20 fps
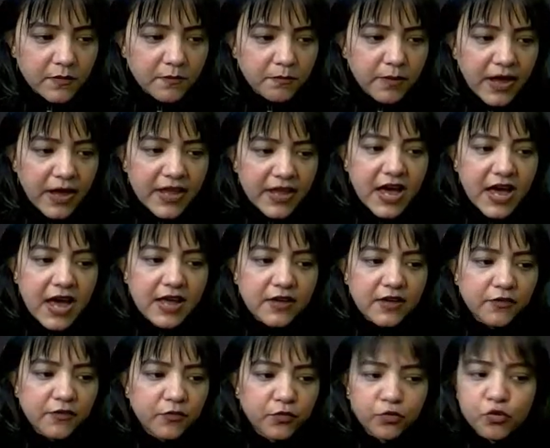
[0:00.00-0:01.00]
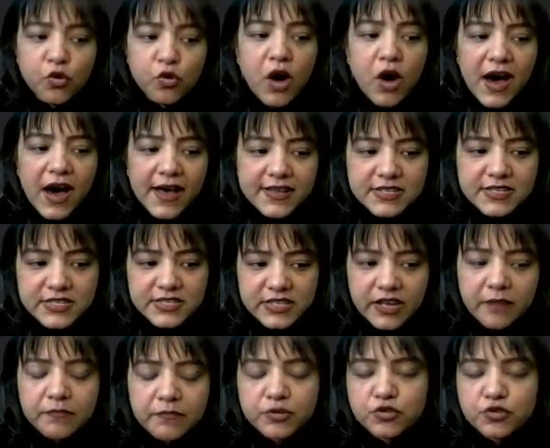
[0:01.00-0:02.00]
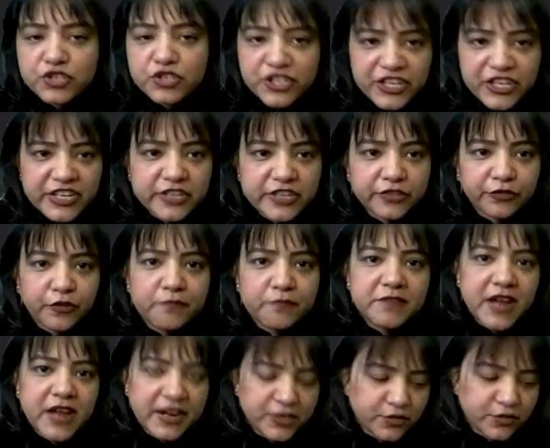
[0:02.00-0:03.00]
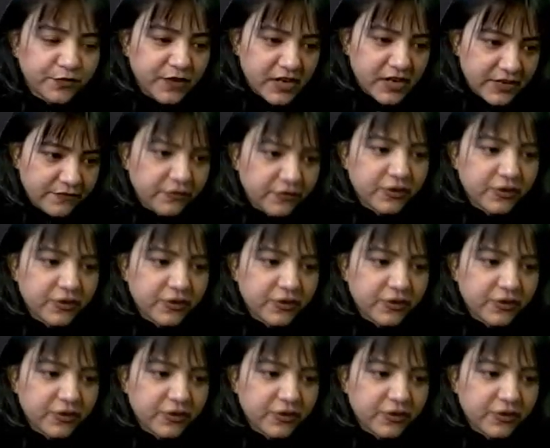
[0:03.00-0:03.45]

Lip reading: by who asked them to teach from 9 to 5,